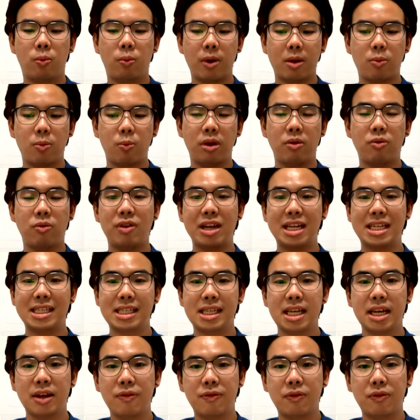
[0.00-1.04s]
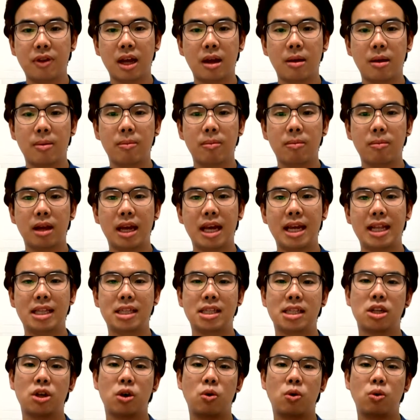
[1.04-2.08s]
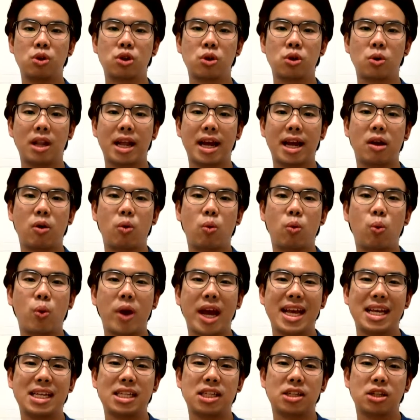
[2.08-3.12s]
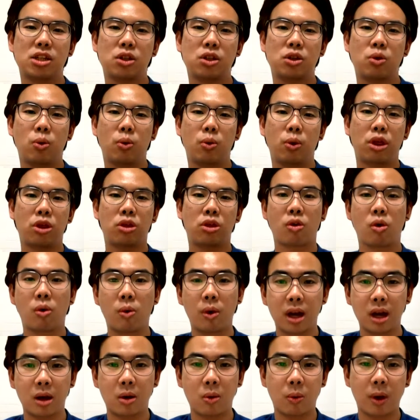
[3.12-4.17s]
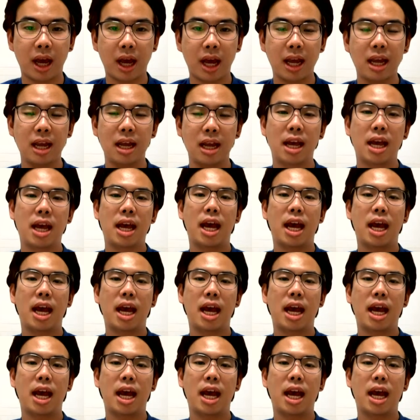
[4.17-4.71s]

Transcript: when we receive them, it's also like a waste to throw it away.